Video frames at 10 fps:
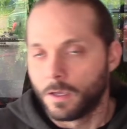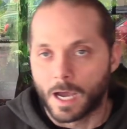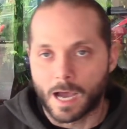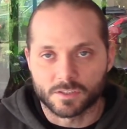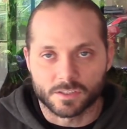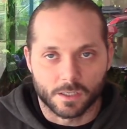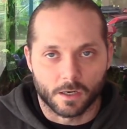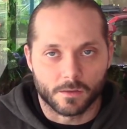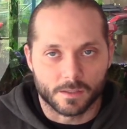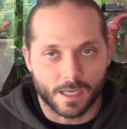Obviously
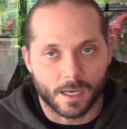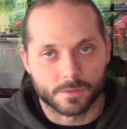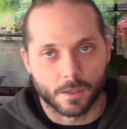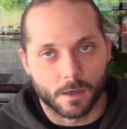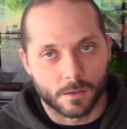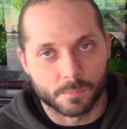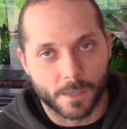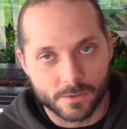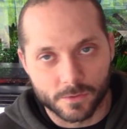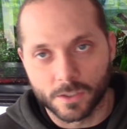none of these apps are
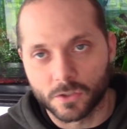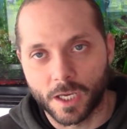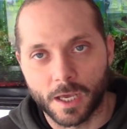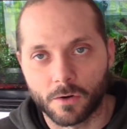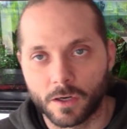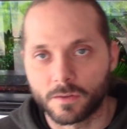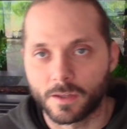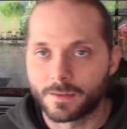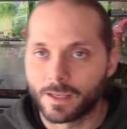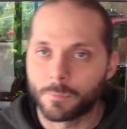sponsoring the channel or anything
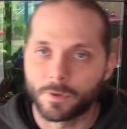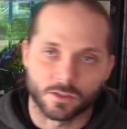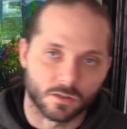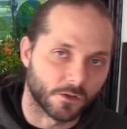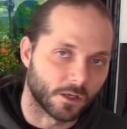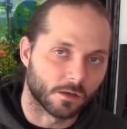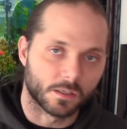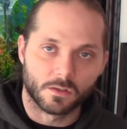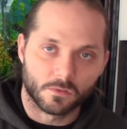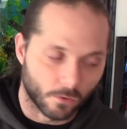like that, but I just
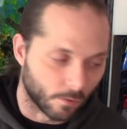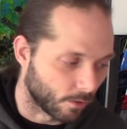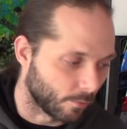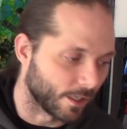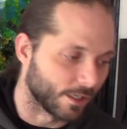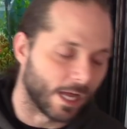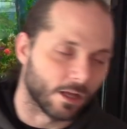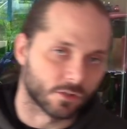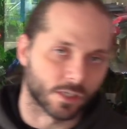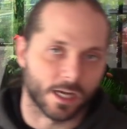figured throw a little bit of
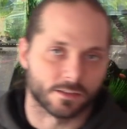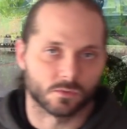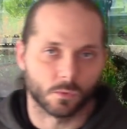knowledge your guys'